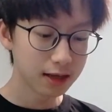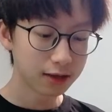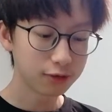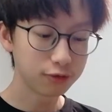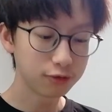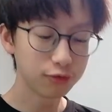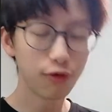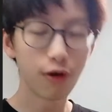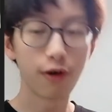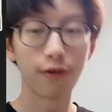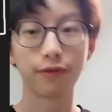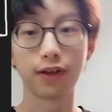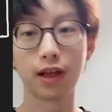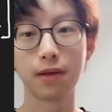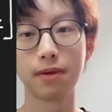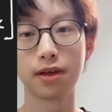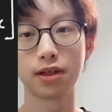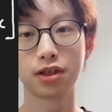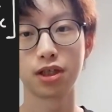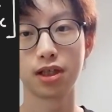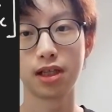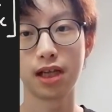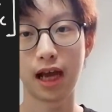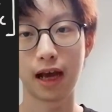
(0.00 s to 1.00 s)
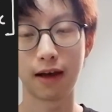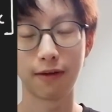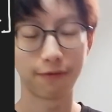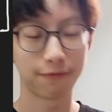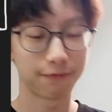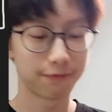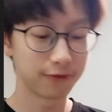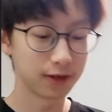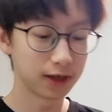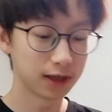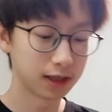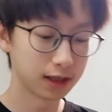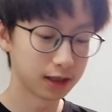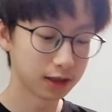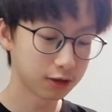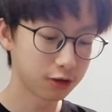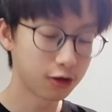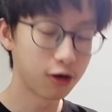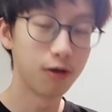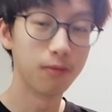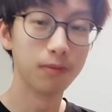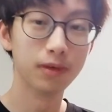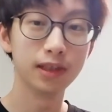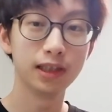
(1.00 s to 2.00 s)
two of them actually have a
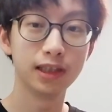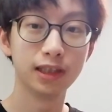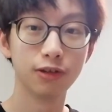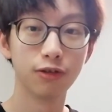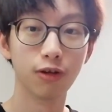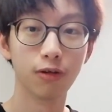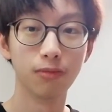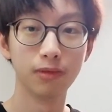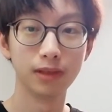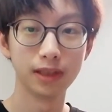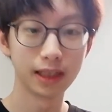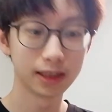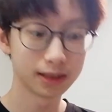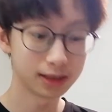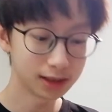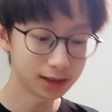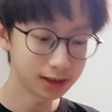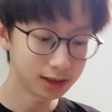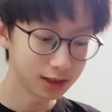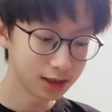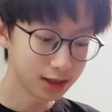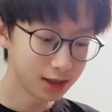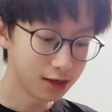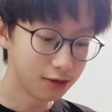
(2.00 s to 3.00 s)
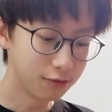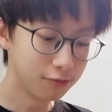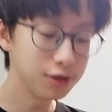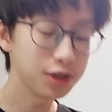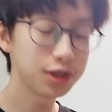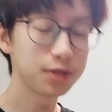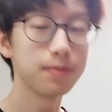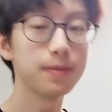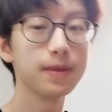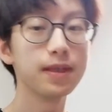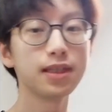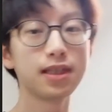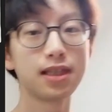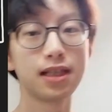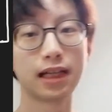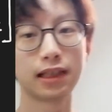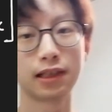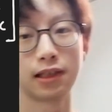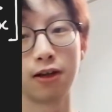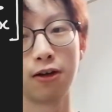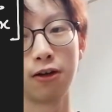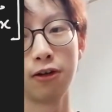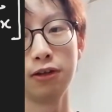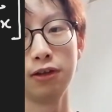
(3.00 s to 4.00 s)
common denominator, which means later
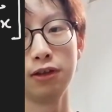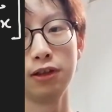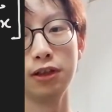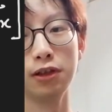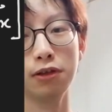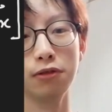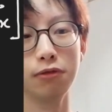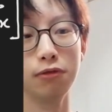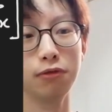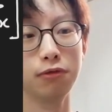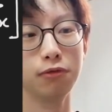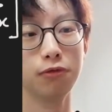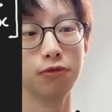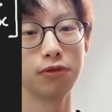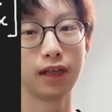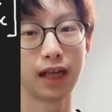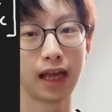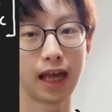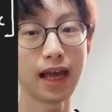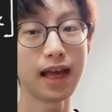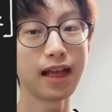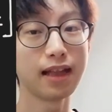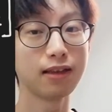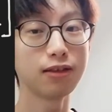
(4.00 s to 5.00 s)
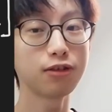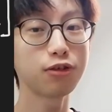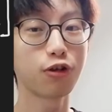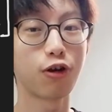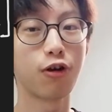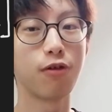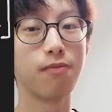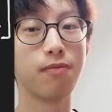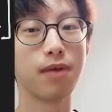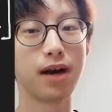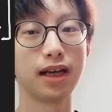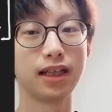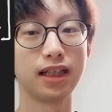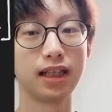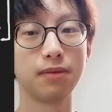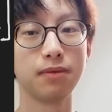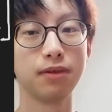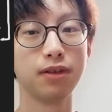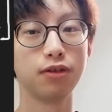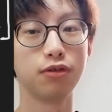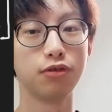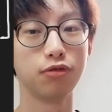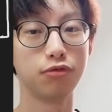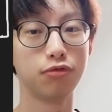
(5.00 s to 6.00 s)
on you can combine them
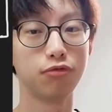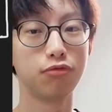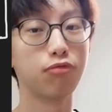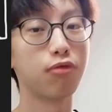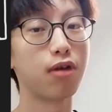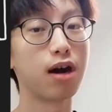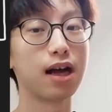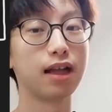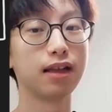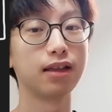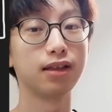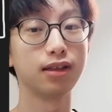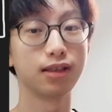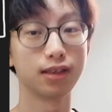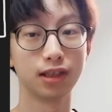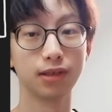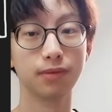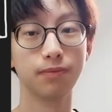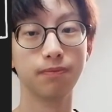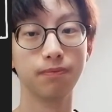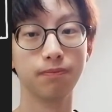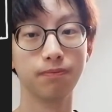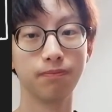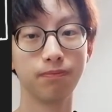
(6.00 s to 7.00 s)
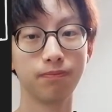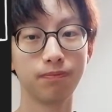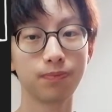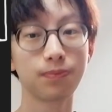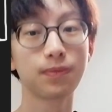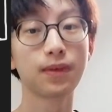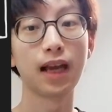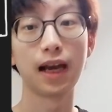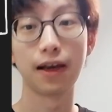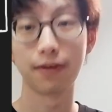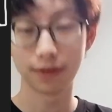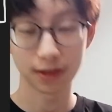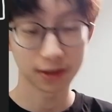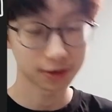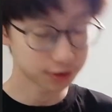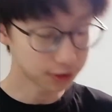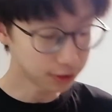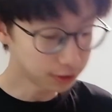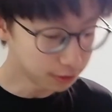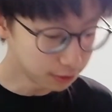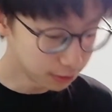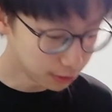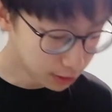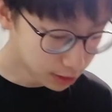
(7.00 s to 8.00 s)
into one term. I think
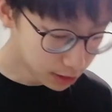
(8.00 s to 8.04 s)
so.